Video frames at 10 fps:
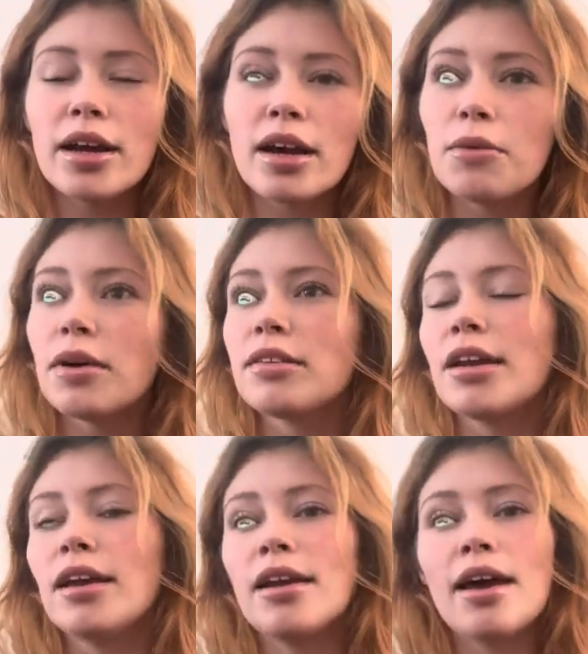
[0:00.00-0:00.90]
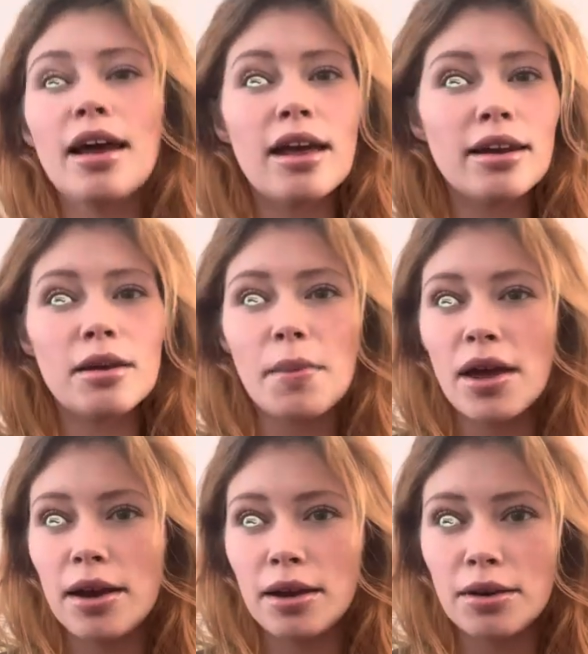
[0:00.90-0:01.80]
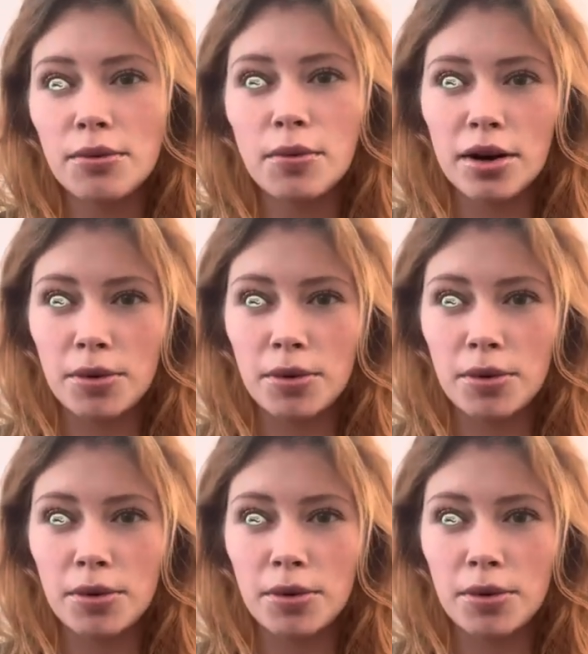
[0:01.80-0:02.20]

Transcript: And I wasn't in any pain when I